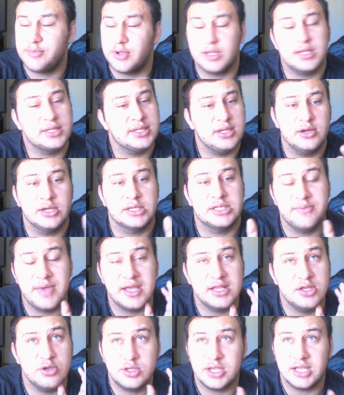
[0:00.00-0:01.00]
but seriously,
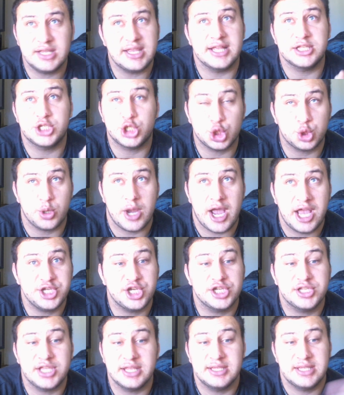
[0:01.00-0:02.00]
man, do you think that's
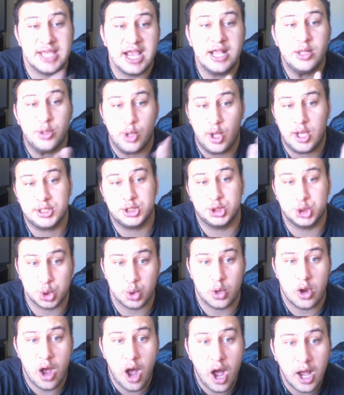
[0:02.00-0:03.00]
tragic that they lost
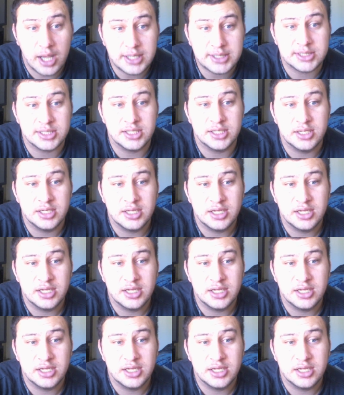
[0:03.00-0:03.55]
Draws?